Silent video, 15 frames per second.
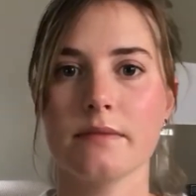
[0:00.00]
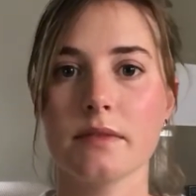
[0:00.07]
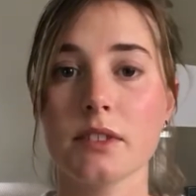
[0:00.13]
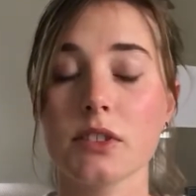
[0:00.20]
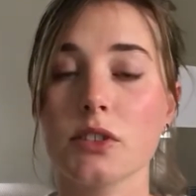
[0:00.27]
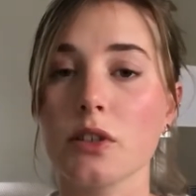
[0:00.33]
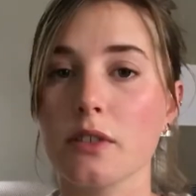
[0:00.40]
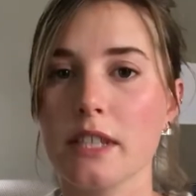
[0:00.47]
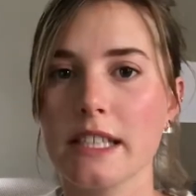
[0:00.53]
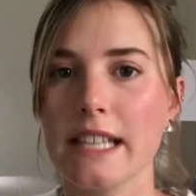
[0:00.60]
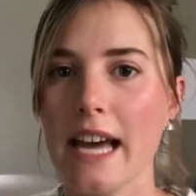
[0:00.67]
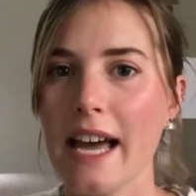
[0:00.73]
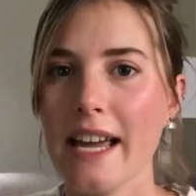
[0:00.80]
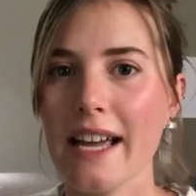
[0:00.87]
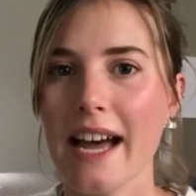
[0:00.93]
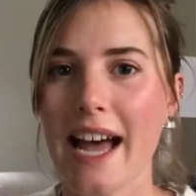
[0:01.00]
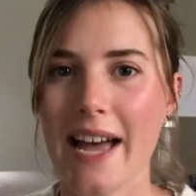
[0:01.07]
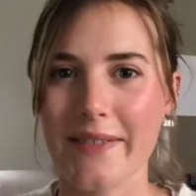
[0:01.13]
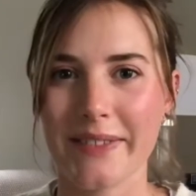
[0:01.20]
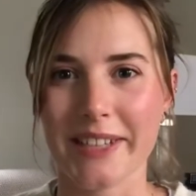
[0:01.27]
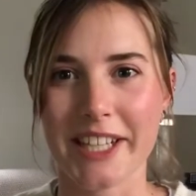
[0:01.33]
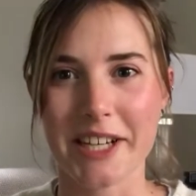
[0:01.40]
So today, I have
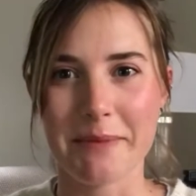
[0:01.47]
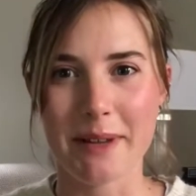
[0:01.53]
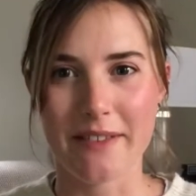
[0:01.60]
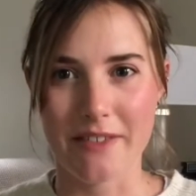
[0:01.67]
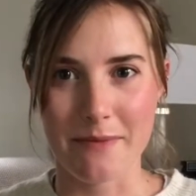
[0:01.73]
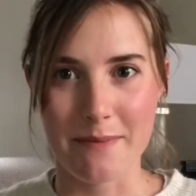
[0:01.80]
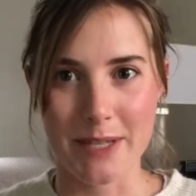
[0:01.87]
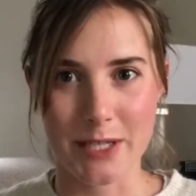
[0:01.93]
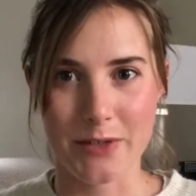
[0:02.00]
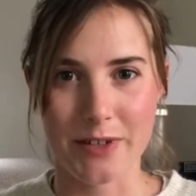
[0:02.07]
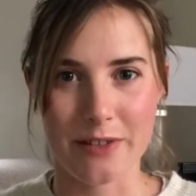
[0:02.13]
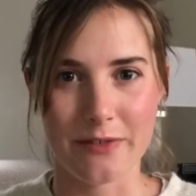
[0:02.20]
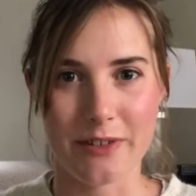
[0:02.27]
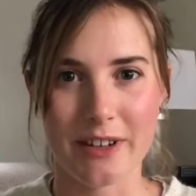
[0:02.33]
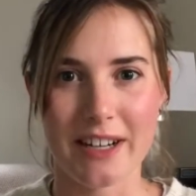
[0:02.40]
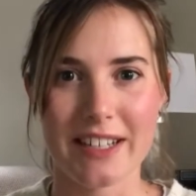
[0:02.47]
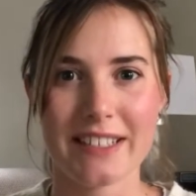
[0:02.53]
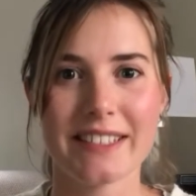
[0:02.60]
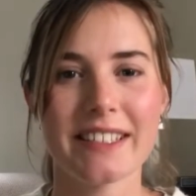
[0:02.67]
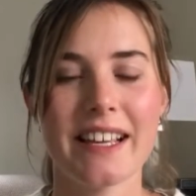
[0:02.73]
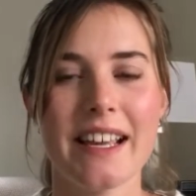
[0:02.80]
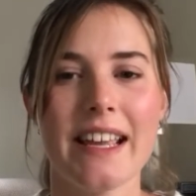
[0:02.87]
a little bit of a mystery for us.